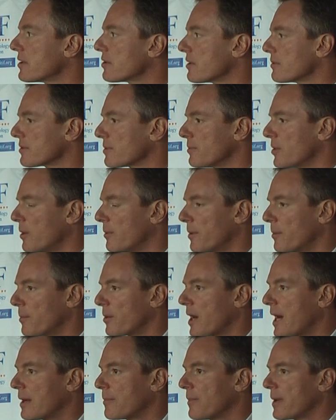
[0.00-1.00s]
in terms of mobile
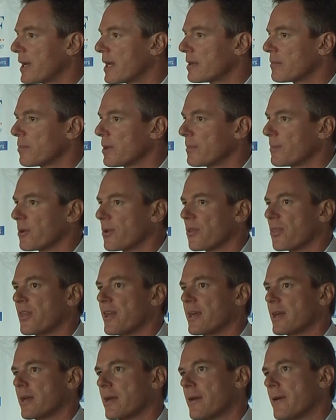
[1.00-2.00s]
broadband. People
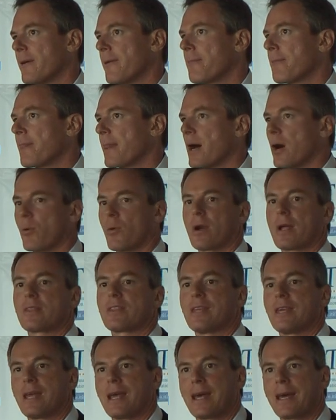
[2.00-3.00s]
think, oh, we're
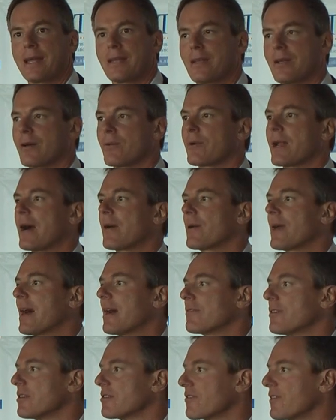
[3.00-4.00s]
at the end, now we
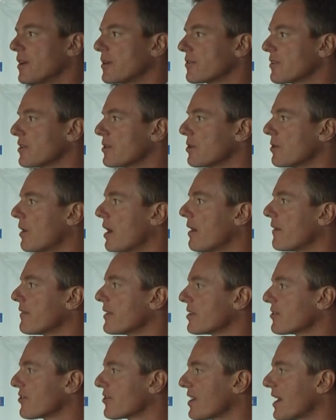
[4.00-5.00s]
have these phones that do all
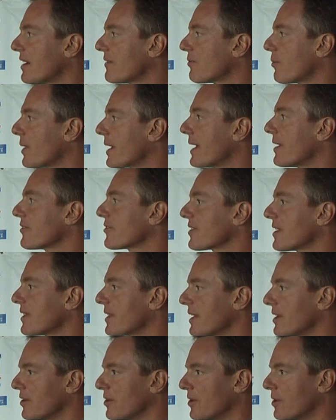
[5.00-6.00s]
of this stuff, what else
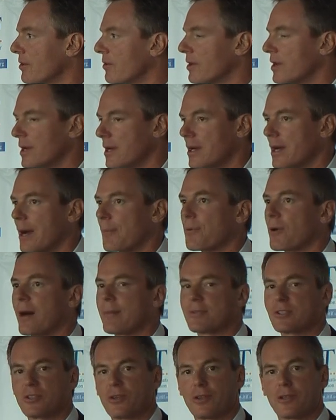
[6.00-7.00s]
can they do? I
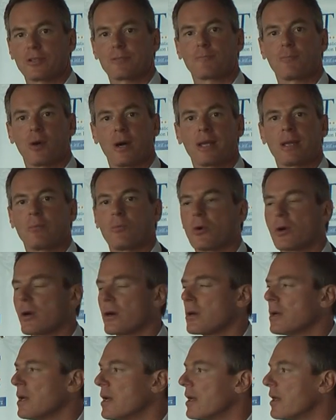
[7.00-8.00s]
promise you there's plenty
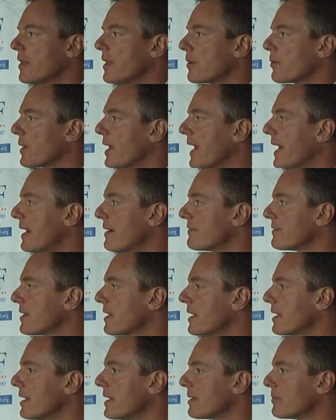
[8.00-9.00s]
more that we have
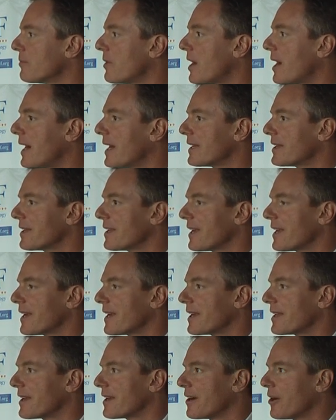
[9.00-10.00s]
in mind,
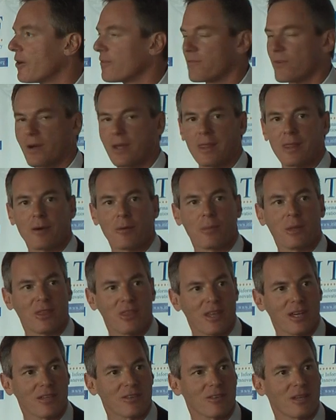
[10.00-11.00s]
and hopefully there'll be
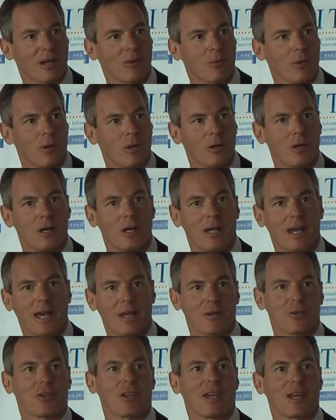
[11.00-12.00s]
things that will
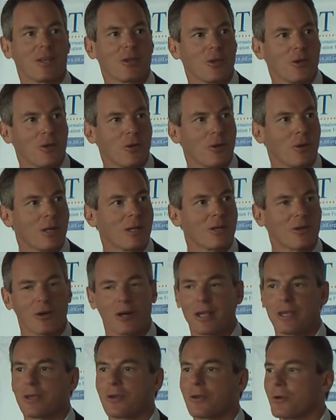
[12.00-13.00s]
entertain you and
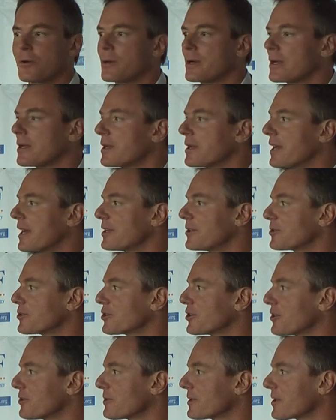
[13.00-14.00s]
delight you and your
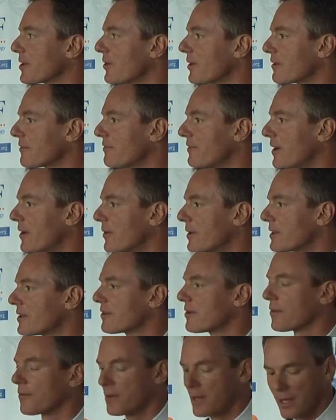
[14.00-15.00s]
children going forward.
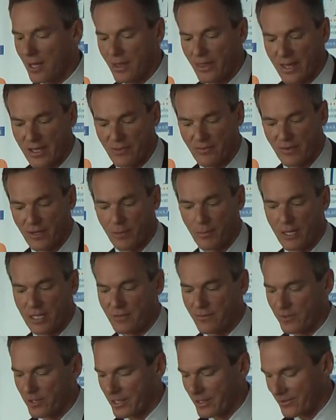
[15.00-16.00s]
So thanks very
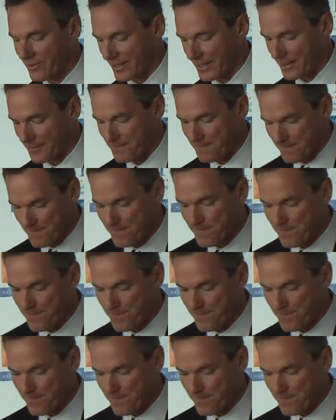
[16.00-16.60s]
much for listening.